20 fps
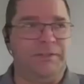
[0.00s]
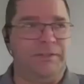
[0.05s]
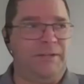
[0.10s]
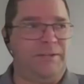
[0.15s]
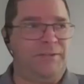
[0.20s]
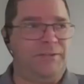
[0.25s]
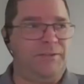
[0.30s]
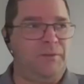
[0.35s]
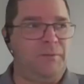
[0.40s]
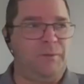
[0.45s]

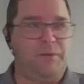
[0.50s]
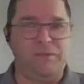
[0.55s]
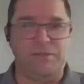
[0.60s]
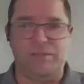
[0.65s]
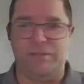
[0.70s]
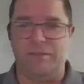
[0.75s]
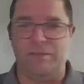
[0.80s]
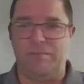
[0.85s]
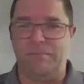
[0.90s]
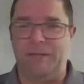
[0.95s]
asked a
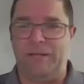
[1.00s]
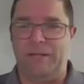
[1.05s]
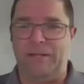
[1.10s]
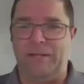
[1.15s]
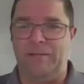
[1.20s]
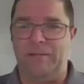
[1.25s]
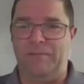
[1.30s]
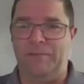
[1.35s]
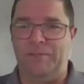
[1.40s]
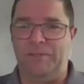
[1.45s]
question about
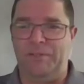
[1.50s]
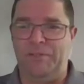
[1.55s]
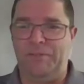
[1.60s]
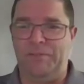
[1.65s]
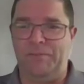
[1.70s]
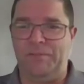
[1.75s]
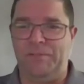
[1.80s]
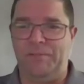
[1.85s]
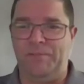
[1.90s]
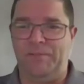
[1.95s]
a very
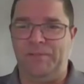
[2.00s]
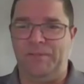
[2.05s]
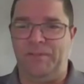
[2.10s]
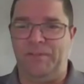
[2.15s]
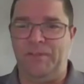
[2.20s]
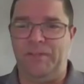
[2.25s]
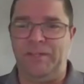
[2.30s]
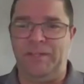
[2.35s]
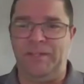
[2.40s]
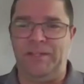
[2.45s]
specific
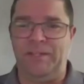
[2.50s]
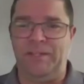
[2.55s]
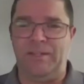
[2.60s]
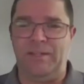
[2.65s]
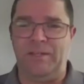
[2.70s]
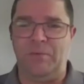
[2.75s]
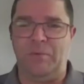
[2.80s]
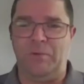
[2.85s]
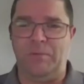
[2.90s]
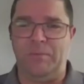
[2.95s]
thing that
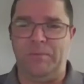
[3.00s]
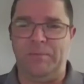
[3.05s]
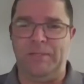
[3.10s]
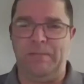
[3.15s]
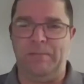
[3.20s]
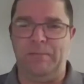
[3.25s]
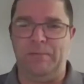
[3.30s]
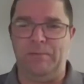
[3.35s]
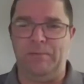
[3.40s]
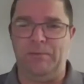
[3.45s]
they want to be
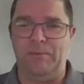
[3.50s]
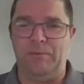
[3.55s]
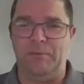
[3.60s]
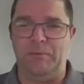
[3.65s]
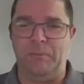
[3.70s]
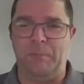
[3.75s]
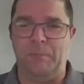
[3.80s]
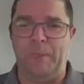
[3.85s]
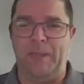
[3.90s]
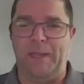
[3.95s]
able
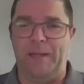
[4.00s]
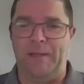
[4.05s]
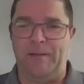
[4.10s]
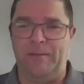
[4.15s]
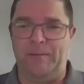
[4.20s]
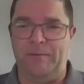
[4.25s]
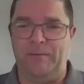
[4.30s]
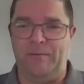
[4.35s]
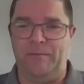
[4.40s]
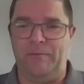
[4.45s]
to
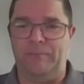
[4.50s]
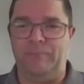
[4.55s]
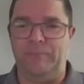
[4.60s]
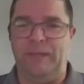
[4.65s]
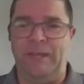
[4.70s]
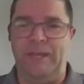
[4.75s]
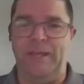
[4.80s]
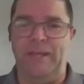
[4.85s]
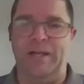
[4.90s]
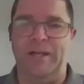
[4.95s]
have
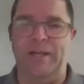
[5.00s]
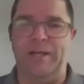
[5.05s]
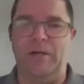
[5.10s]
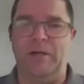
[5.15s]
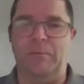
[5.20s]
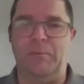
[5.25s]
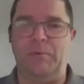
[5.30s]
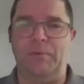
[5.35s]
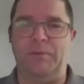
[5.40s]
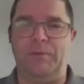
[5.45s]
AI
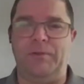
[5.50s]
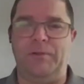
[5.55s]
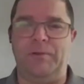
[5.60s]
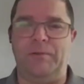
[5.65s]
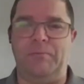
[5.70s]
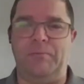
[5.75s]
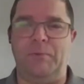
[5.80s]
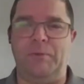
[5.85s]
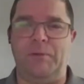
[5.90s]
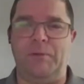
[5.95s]
help with their
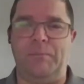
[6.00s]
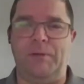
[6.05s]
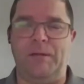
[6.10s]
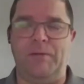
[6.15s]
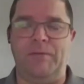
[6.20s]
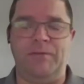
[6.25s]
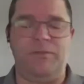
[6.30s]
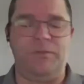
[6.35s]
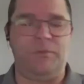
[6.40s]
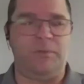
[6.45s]

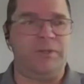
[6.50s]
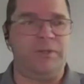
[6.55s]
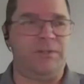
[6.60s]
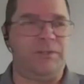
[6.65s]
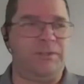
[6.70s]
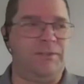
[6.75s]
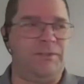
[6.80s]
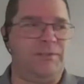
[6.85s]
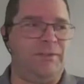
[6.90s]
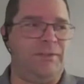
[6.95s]
benefits
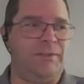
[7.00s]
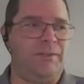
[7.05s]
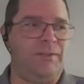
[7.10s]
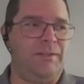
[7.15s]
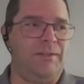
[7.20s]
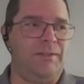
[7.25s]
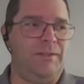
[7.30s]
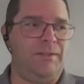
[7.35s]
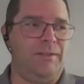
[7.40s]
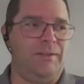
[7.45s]
questions.
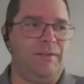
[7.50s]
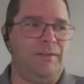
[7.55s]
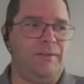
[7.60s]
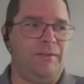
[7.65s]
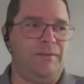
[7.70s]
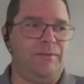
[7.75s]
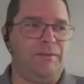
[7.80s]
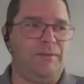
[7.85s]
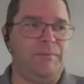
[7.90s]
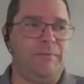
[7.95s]

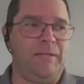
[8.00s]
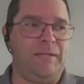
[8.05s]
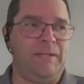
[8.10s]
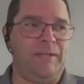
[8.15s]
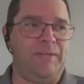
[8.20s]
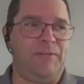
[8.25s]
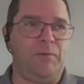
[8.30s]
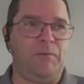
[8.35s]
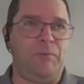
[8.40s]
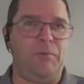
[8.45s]
To me,
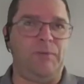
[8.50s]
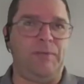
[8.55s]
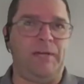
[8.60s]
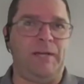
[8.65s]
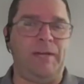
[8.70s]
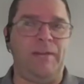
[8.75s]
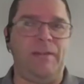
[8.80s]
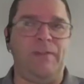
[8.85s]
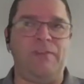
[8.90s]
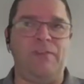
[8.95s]
that's almost kind
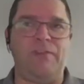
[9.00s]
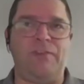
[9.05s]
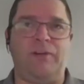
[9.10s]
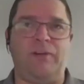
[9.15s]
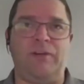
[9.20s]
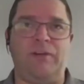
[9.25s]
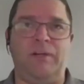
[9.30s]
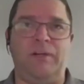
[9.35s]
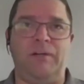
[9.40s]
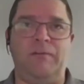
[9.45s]
of that
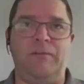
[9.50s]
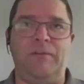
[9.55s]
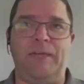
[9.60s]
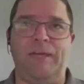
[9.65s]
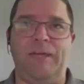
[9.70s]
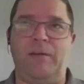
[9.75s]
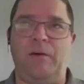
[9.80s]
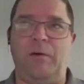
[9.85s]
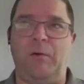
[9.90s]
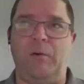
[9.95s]
start of
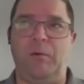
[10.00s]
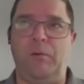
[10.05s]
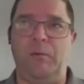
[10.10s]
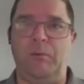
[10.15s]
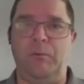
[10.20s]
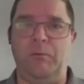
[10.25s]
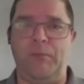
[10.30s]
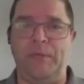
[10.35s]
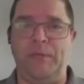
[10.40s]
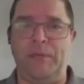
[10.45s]
that
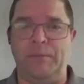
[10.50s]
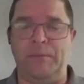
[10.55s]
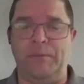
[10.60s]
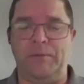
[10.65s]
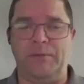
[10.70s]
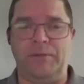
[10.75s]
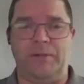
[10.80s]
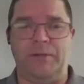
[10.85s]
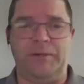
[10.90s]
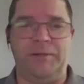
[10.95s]
whole thing we were
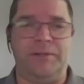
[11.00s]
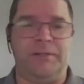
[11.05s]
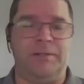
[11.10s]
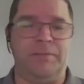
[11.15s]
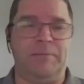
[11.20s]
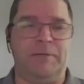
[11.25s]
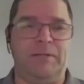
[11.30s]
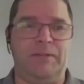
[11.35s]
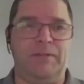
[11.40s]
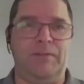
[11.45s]
just talking
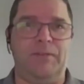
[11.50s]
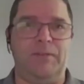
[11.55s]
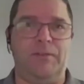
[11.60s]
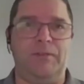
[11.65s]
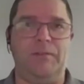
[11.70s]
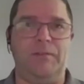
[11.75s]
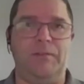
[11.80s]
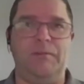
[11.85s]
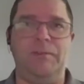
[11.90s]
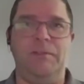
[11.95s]
about.
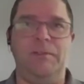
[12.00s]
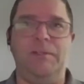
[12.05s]
So